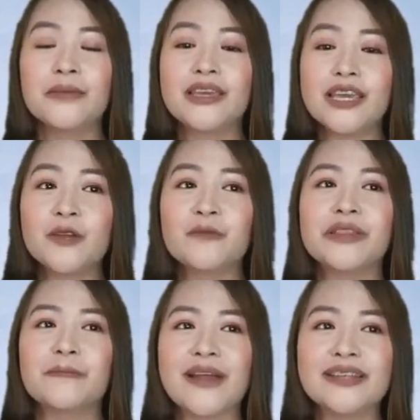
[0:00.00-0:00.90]
begin
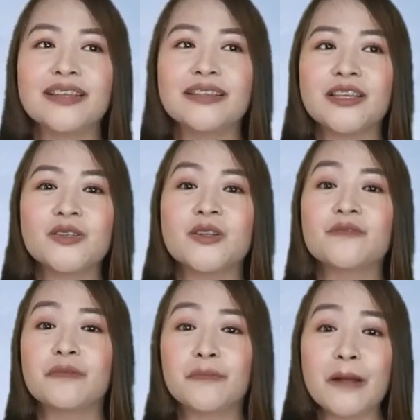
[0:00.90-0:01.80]
with the presentation
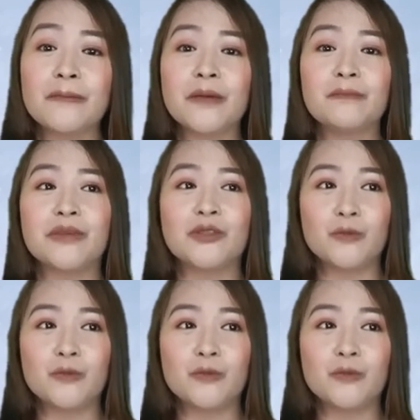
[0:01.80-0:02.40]
of a problem